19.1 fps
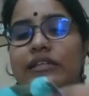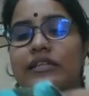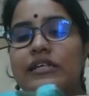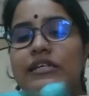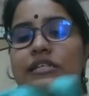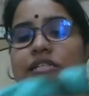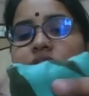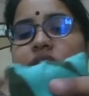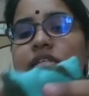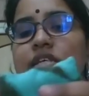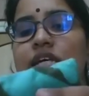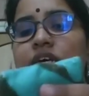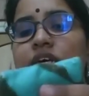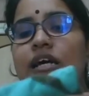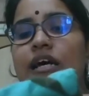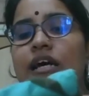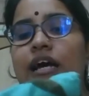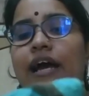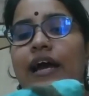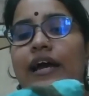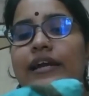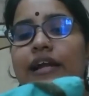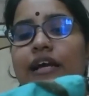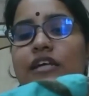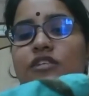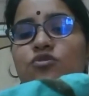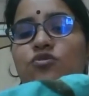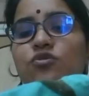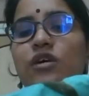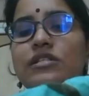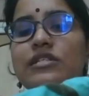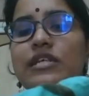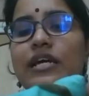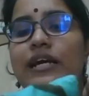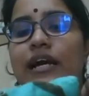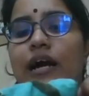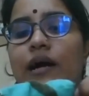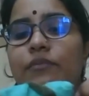this. And as soon as
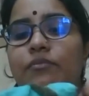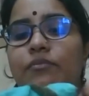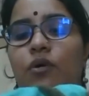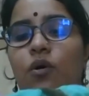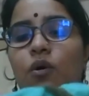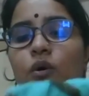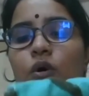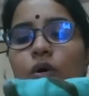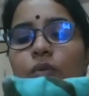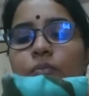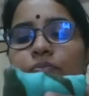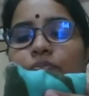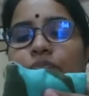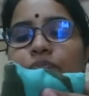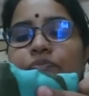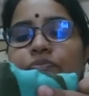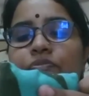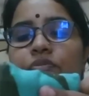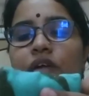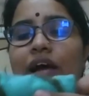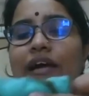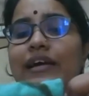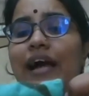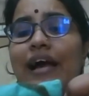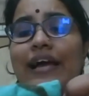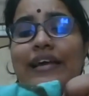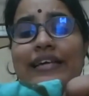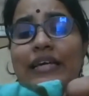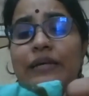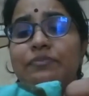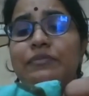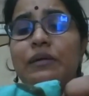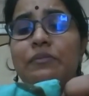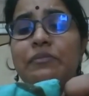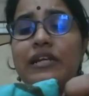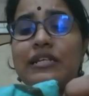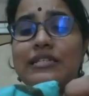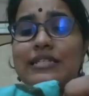I come home, I, I keep
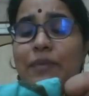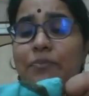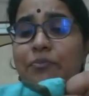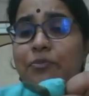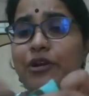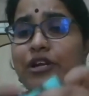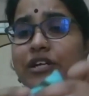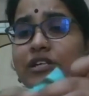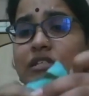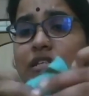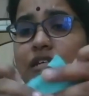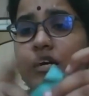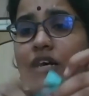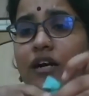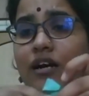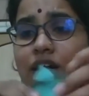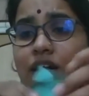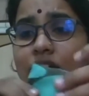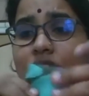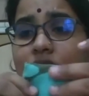them in a separate uh,